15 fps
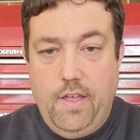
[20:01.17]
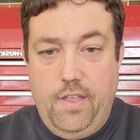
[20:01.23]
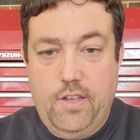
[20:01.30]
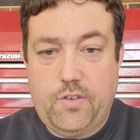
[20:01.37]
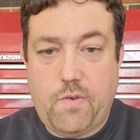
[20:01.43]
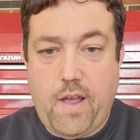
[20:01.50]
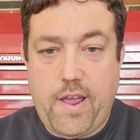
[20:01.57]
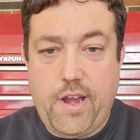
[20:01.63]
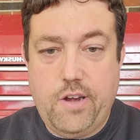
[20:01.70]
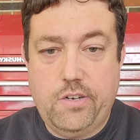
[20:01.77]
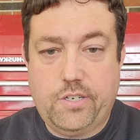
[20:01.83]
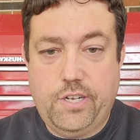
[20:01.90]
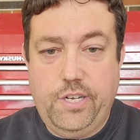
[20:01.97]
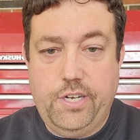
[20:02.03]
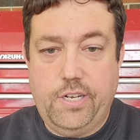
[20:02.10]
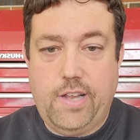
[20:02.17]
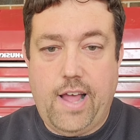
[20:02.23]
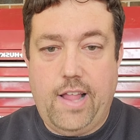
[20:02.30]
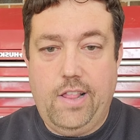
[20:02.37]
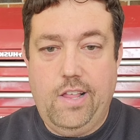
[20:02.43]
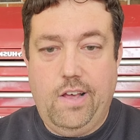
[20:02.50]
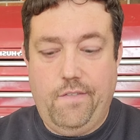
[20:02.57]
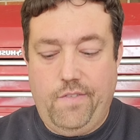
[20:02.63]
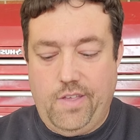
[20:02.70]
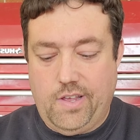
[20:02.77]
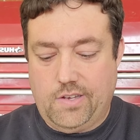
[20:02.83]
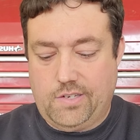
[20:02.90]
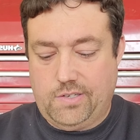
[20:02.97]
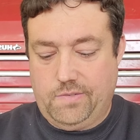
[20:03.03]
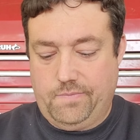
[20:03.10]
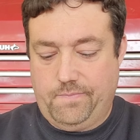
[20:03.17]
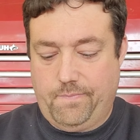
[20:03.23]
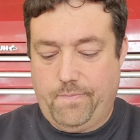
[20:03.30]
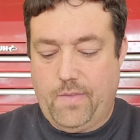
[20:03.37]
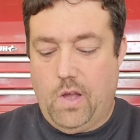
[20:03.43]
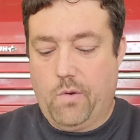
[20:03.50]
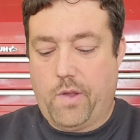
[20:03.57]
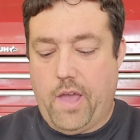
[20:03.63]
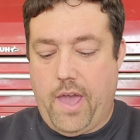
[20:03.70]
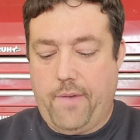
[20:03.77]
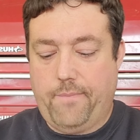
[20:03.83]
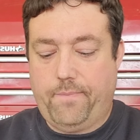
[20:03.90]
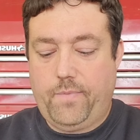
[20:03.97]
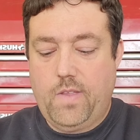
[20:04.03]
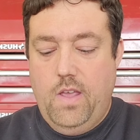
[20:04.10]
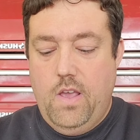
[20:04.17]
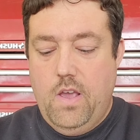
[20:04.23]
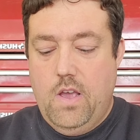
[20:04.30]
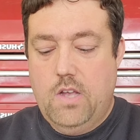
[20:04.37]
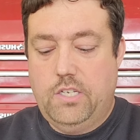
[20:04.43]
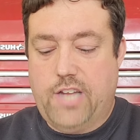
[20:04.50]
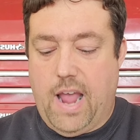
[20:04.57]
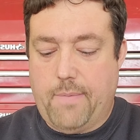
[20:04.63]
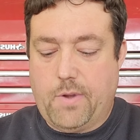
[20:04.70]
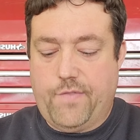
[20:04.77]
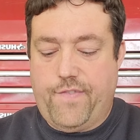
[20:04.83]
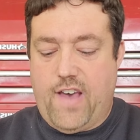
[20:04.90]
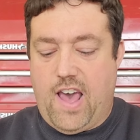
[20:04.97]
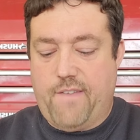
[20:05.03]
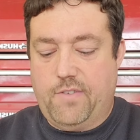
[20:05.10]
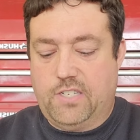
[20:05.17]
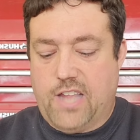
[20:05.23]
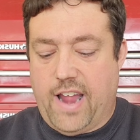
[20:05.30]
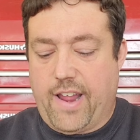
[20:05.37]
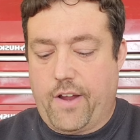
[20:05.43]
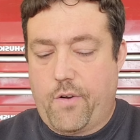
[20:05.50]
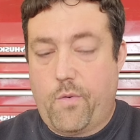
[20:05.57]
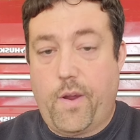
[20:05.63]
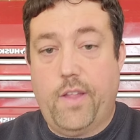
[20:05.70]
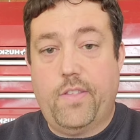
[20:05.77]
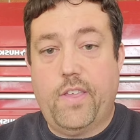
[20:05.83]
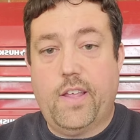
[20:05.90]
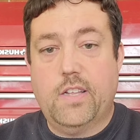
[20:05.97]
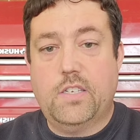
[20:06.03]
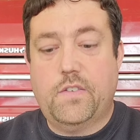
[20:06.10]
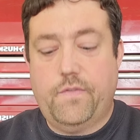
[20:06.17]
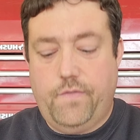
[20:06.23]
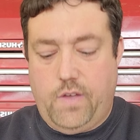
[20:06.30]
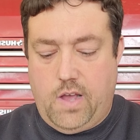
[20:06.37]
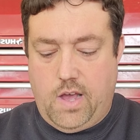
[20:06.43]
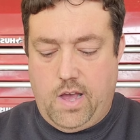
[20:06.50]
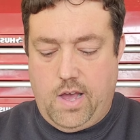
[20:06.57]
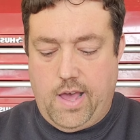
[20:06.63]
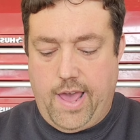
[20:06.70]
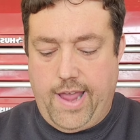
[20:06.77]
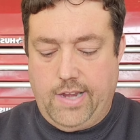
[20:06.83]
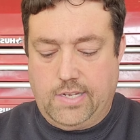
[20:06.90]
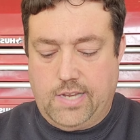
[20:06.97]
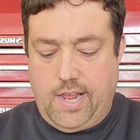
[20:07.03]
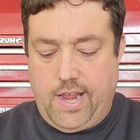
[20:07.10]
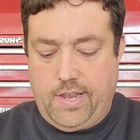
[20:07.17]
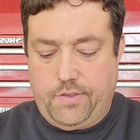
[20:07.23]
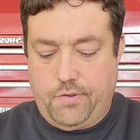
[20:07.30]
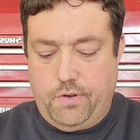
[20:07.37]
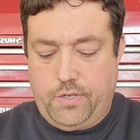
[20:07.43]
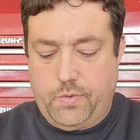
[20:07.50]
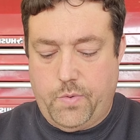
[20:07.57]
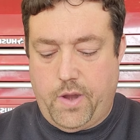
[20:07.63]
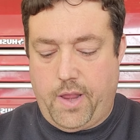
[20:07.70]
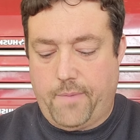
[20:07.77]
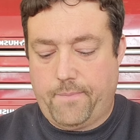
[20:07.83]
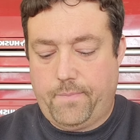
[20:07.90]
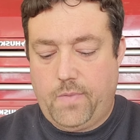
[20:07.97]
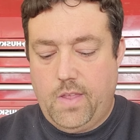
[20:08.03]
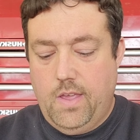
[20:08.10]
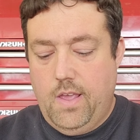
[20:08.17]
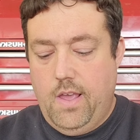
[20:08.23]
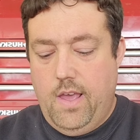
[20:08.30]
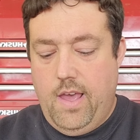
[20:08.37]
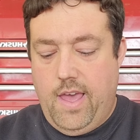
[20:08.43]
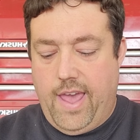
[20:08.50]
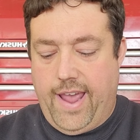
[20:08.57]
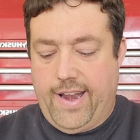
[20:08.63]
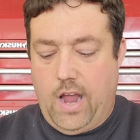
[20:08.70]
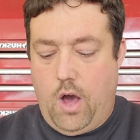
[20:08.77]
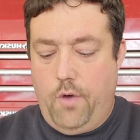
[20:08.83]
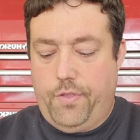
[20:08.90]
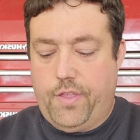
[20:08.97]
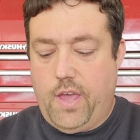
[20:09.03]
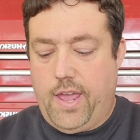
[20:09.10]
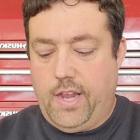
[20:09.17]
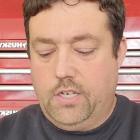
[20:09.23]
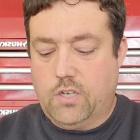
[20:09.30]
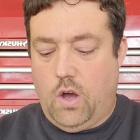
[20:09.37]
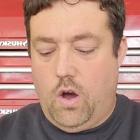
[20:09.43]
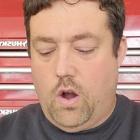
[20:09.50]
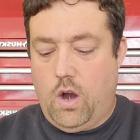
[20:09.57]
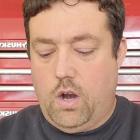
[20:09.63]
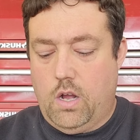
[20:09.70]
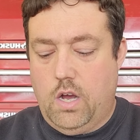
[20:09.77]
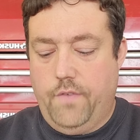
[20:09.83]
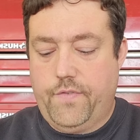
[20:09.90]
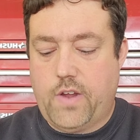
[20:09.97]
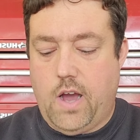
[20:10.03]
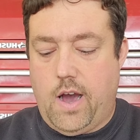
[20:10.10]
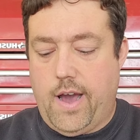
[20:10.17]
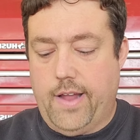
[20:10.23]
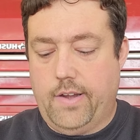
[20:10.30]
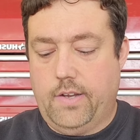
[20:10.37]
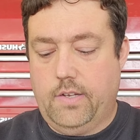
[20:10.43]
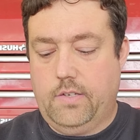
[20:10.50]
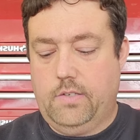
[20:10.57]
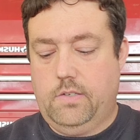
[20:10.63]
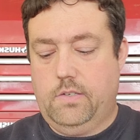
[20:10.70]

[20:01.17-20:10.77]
Now, this right here is good, and I love this. Okay? Chapter 5 of Second Corinthians uh, 18 through 20. And all things are of God,